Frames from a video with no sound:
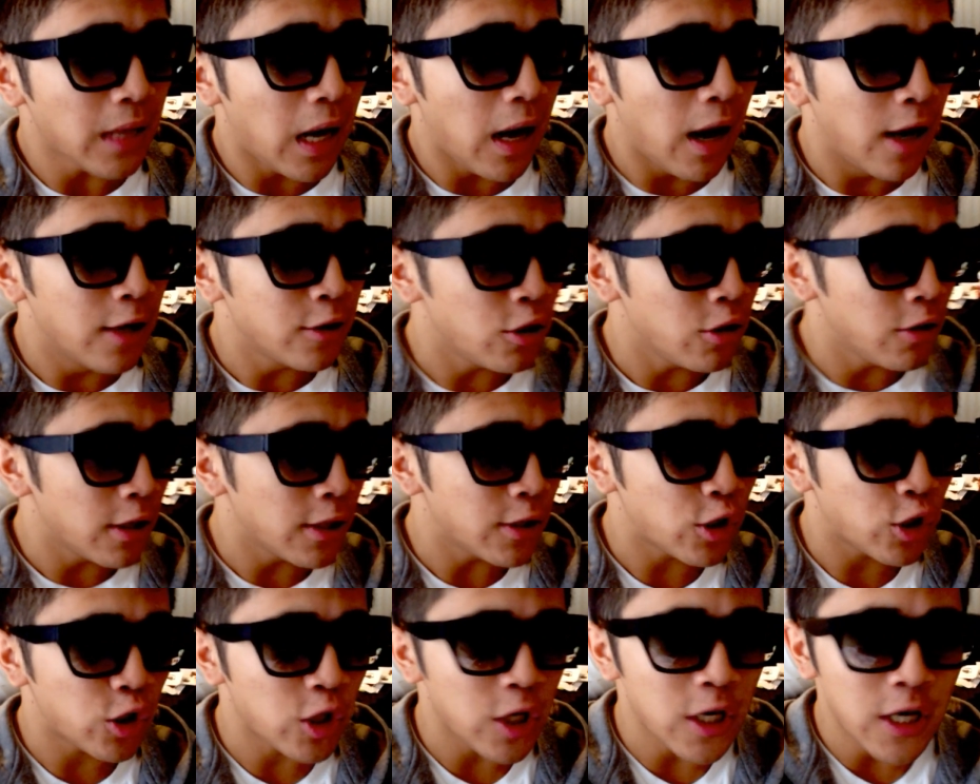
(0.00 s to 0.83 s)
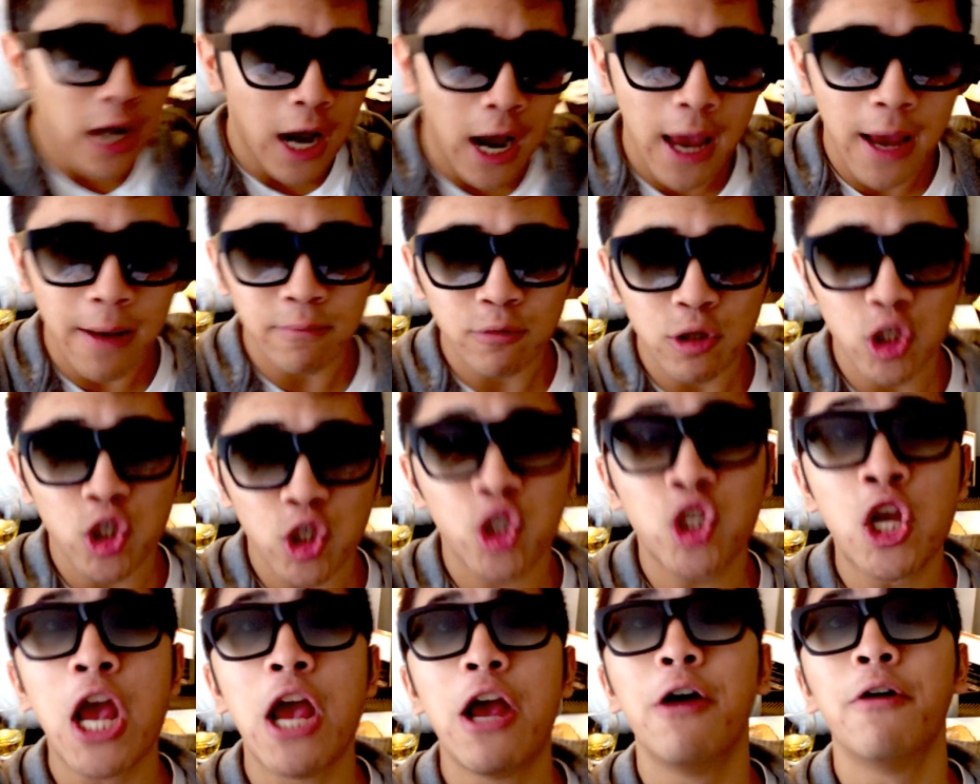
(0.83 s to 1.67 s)
As you can see, I am
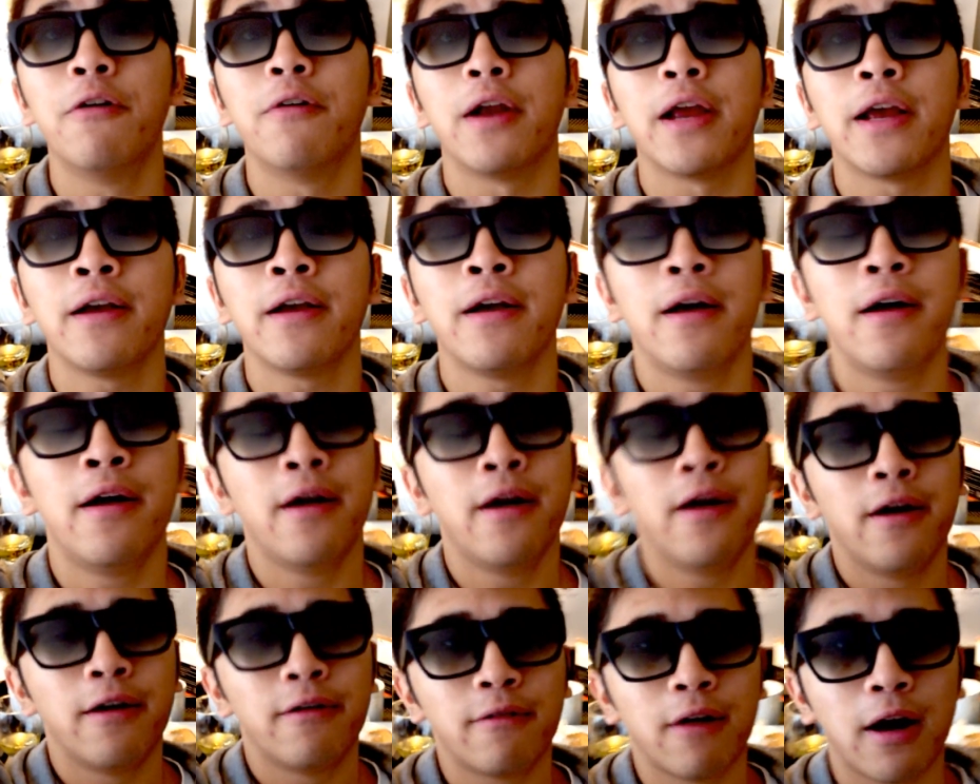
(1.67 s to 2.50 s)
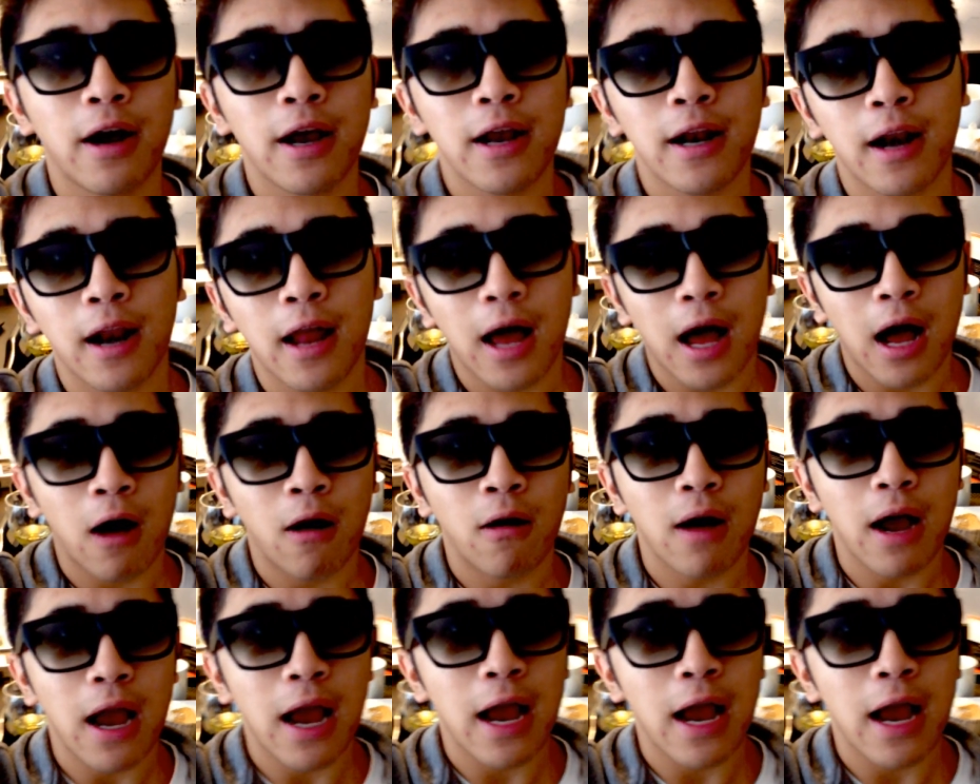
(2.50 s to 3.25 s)
just cheering right now.